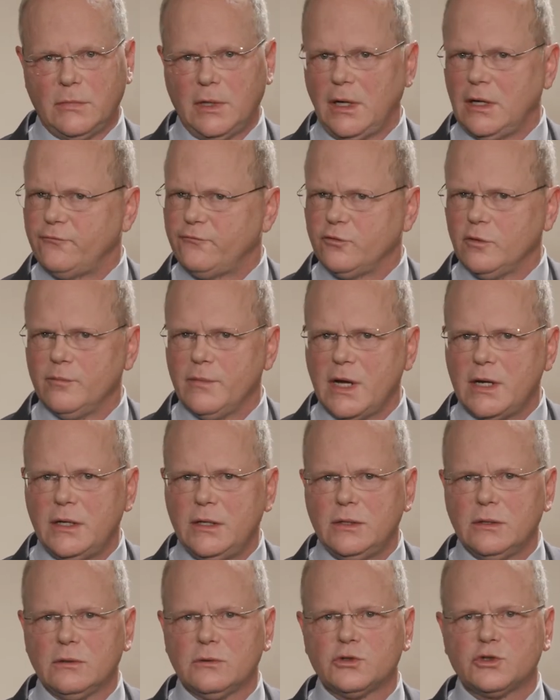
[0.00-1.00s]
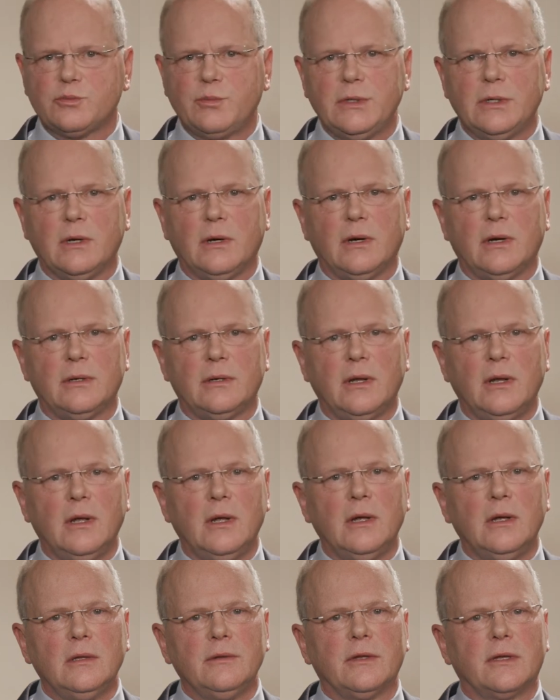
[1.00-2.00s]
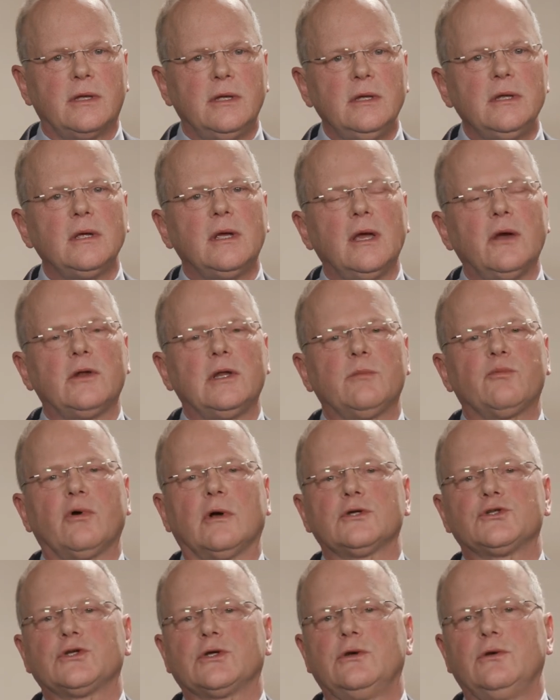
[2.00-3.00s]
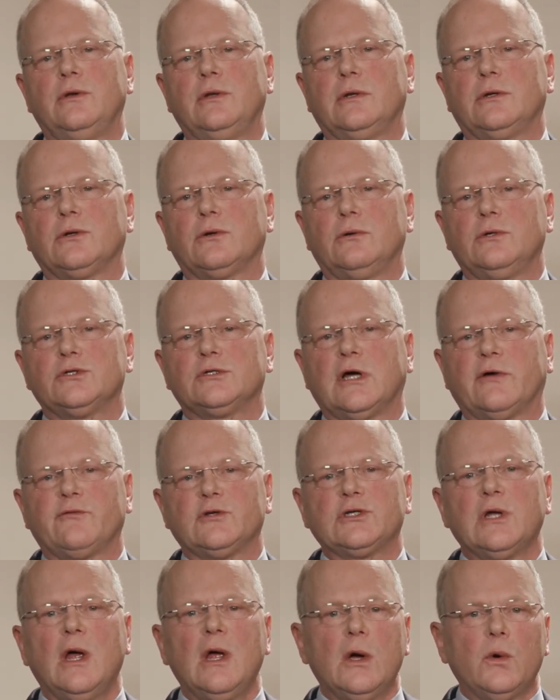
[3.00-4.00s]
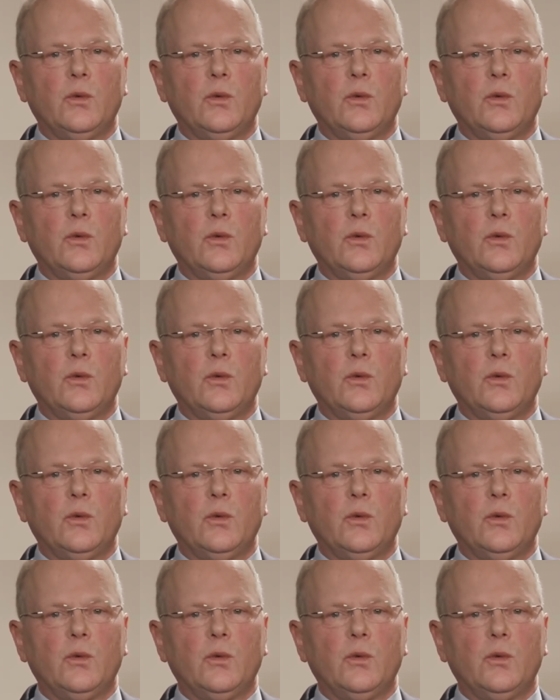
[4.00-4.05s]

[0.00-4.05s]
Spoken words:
and for many years beyond, the King County Prosecuting Attorney's Office